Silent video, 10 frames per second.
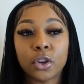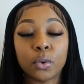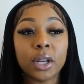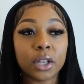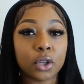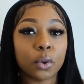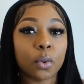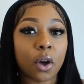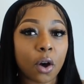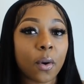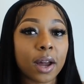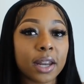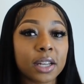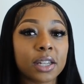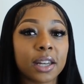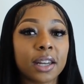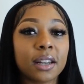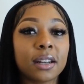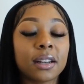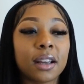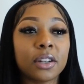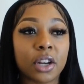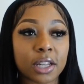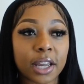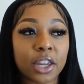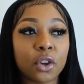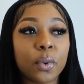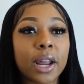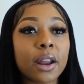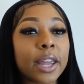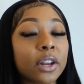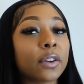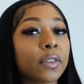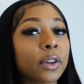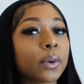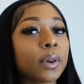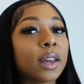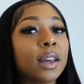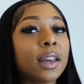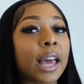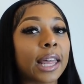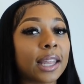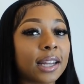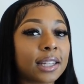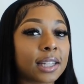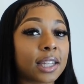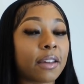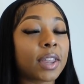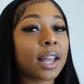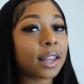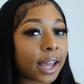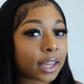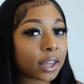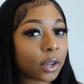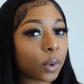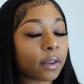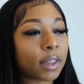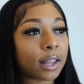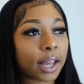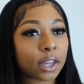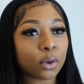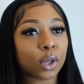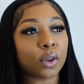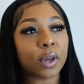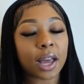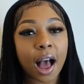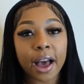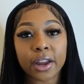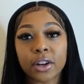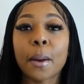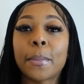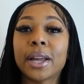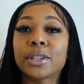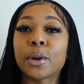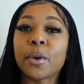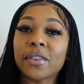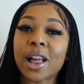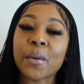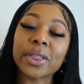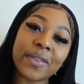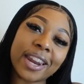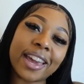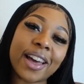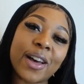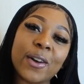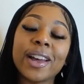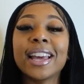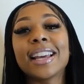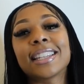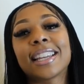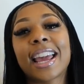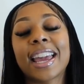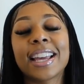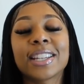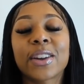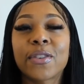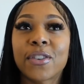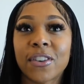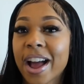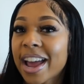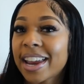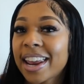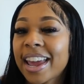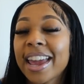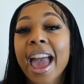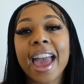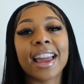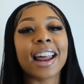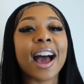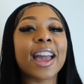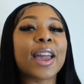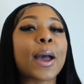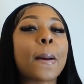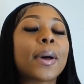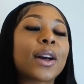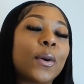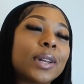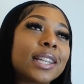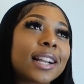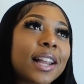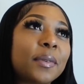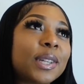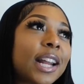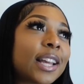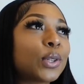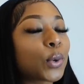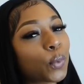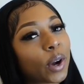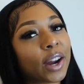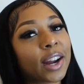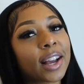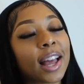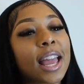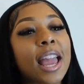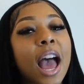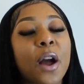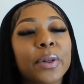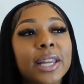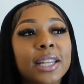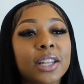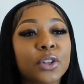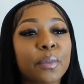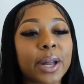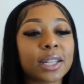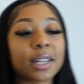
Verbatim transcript: You need to go audition just like you would interview, and they need to see if they like you, and if they like you, then you get hired. But to move along with the video, today is Friday and I am going to the club tonight to work. I really didn't do much